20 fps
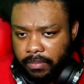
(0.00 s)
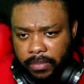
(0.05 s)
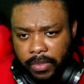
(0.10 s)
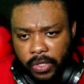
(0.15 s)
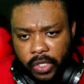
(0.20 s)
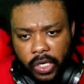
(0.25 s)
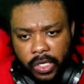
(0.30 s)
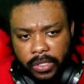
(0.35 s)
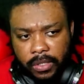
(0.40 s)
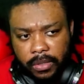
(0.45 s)

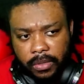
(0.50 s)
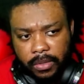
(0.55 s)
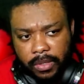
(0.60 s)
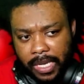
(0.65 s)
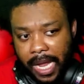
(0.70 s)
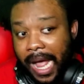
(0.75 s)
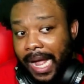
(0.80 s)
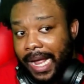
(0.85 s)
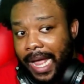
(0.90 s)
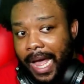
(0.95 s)
just
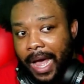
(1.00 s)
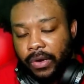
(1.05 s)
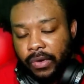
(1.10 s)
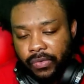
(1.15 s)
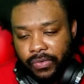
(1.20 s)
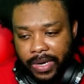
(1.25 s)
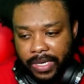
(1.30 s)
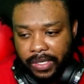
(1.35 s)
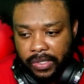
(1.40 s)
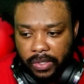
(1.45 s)
knock out the
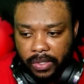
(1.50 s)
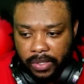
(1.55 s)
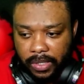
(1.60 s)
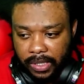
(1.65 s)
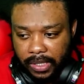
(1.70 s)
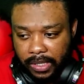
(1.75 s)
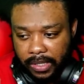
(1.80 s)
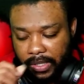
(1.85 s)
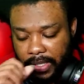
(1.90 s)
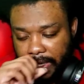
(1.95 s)
rest of the
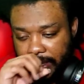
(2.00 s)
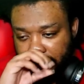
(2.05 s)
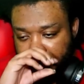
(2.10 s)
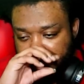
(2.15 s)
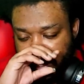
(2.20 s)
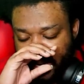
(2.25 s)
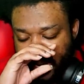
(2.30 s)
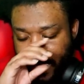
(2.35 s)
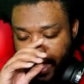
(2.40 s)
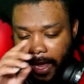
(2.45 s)
season
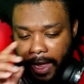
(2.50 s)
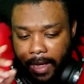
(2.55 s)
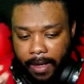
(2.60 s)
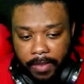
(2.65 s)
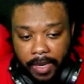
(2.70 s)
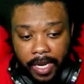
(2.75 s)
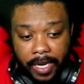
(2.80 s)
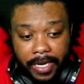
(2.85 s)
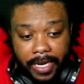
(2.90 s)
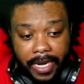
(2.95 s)

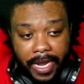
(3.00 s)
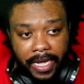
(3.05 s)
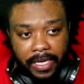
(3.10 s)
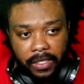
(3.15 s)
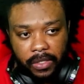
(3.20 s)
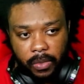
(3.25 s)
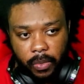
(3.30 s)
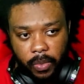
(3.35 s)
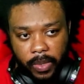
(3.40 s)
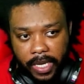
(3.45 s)
um,
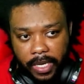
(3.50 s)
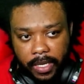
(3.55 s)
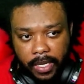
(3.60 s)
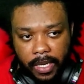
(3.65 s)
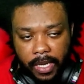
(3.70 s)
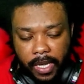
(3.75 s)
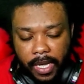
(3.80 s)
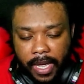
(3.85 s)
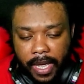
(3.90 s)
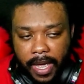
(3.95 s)
next week
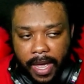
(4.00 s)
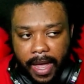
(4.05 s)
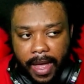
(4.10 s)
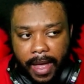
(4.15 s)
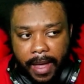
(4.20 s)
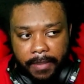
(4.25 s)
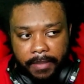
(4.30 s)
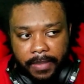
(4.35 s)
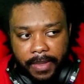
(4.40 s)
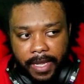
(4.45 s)

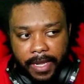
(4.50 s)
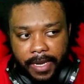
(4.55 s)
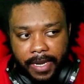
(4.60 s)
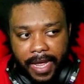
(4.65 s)
um,